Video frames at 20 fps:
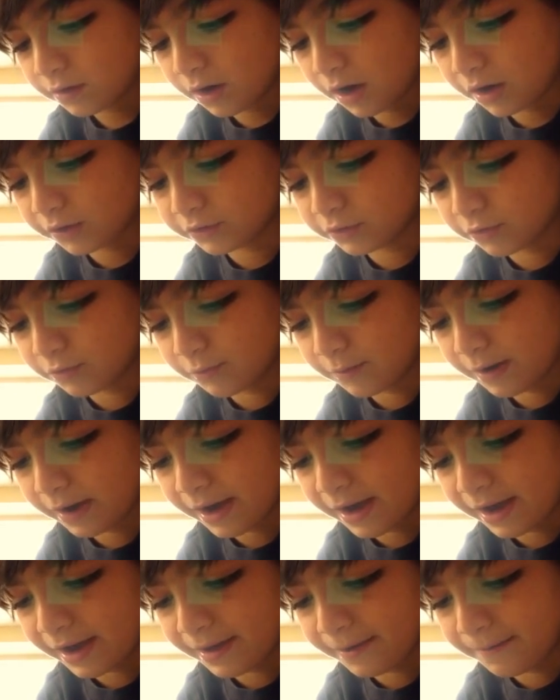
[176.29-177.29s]
Other
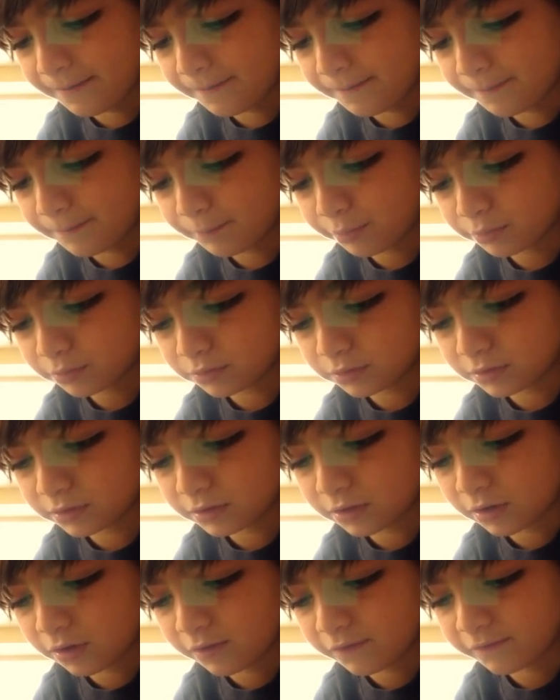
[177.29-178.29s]
red, pull it
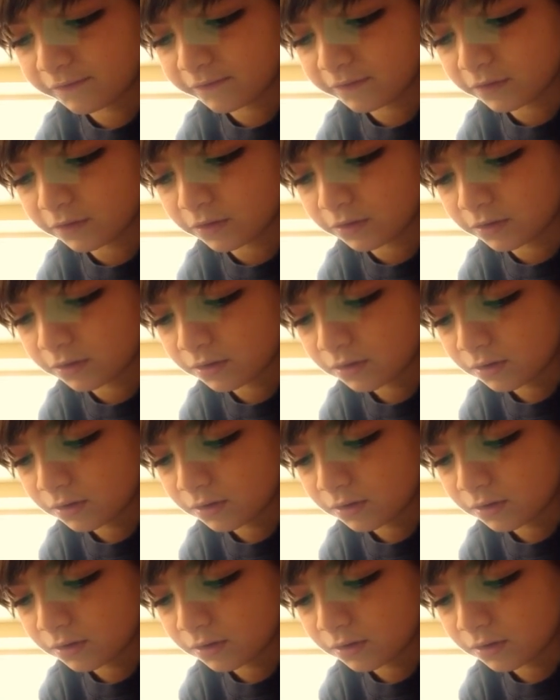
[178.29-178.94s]
over,